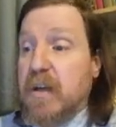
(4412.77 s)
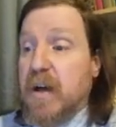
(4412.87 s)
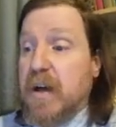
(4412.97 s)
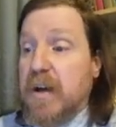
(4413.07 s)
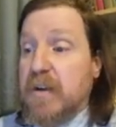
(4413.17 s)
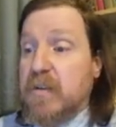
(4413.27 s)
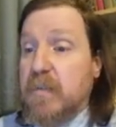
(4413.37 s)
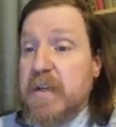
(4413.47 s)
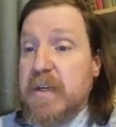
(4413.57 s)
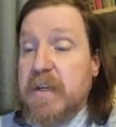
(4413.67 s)
to
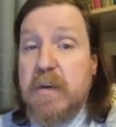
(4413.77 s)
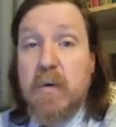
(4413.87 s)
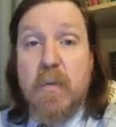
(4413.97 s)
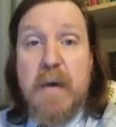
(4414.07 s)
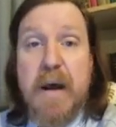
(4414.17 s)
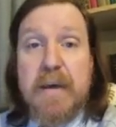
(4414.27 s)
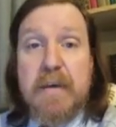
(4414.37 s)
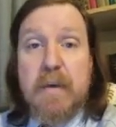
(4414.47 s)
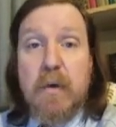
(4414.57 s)
me or my